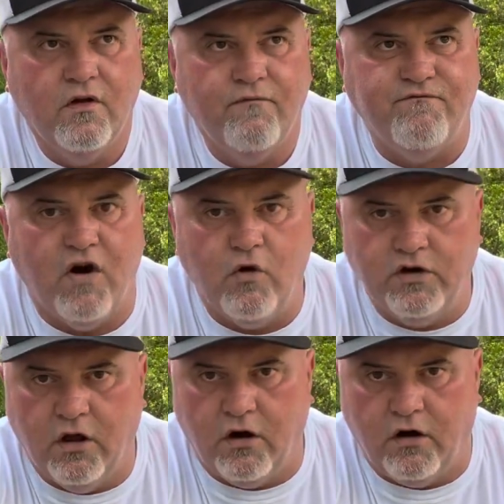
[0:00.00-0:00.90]

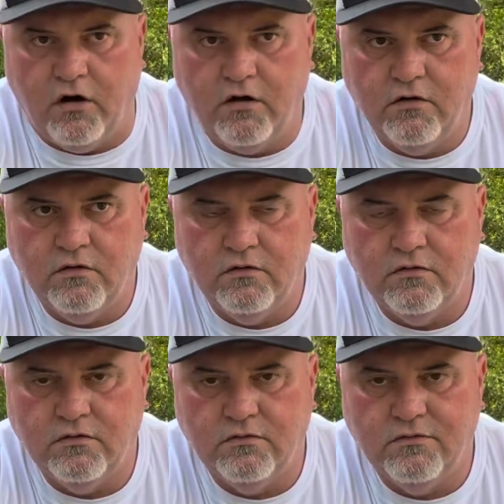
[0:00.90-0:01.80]
foliar
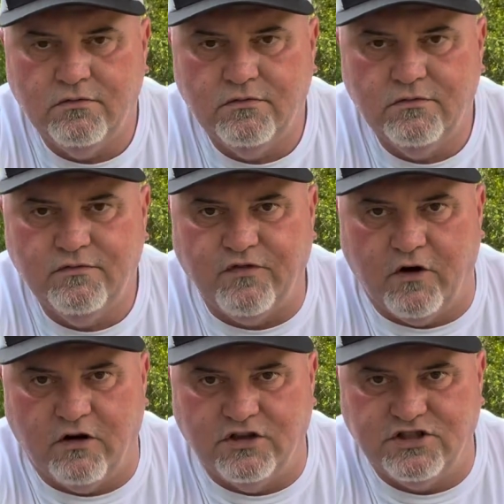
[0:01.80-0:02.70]

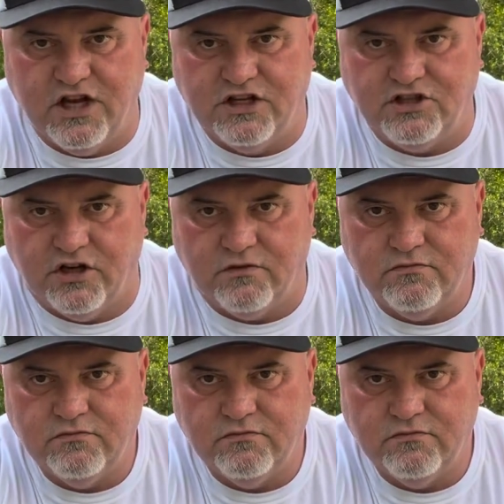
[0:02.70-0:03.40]
fertilization.